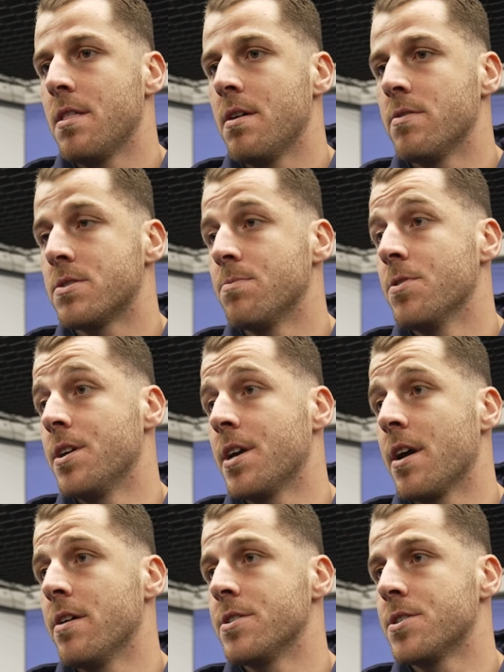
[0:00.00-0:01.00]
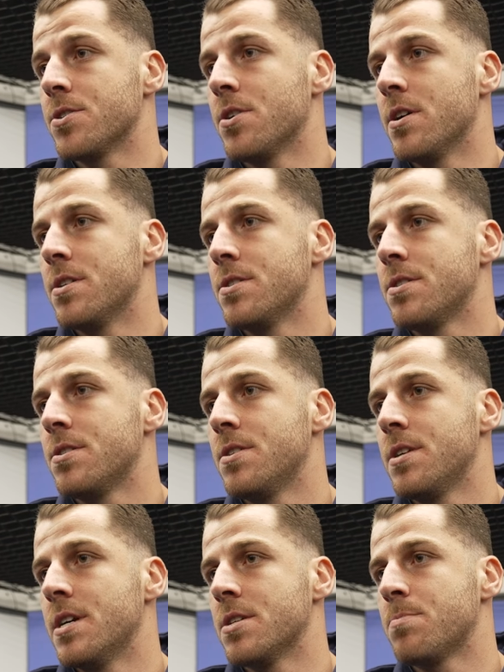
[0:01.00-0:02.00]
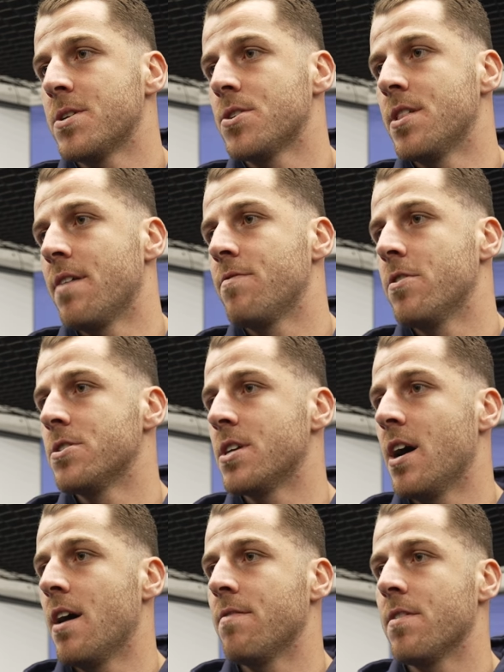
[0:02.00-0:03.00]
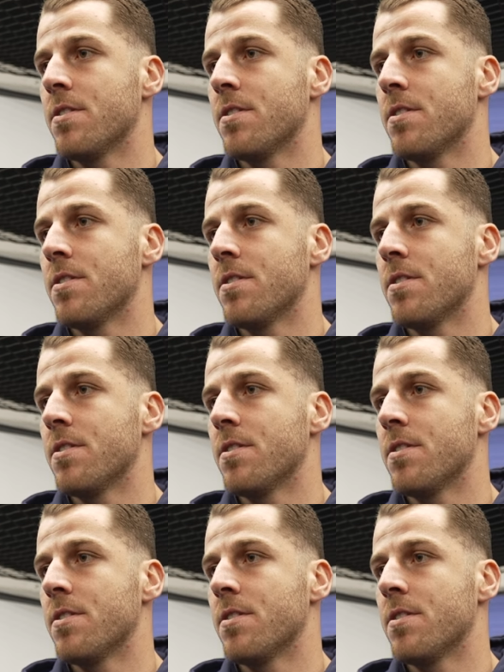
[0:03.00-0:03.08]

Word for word: there were some really encouraging signs, especially in that first half.